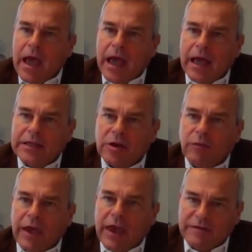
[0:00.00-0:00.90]
And so
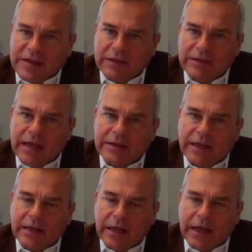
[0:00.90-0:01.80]
we have done that,
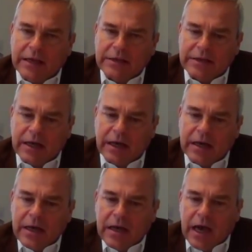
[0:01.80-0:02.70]
and
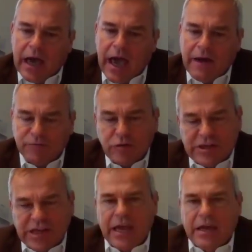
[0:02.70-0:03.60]
I have to
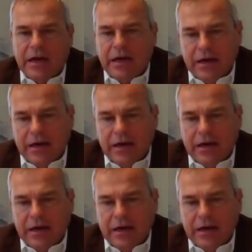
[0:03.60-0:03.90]
say,